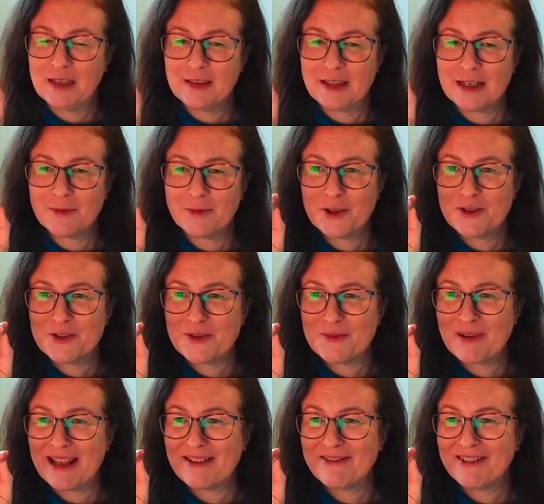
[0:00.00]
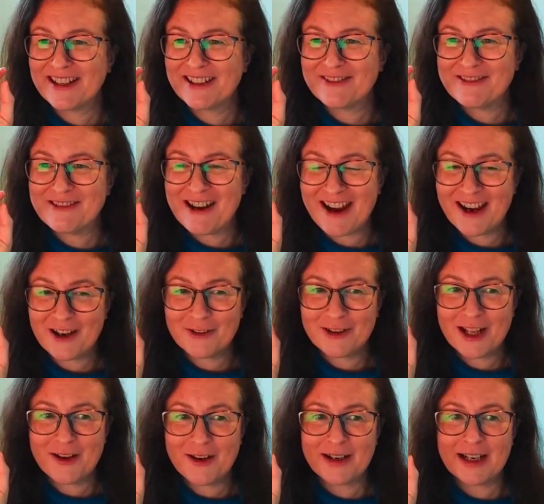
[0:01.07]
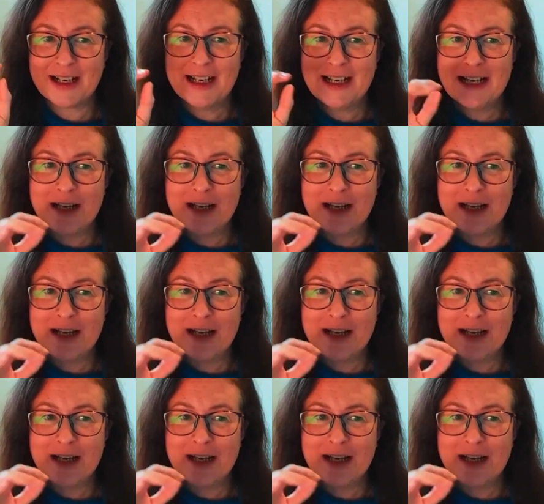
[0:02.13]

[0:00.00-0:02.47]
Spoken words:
Then I want you to play what I call higher or lower.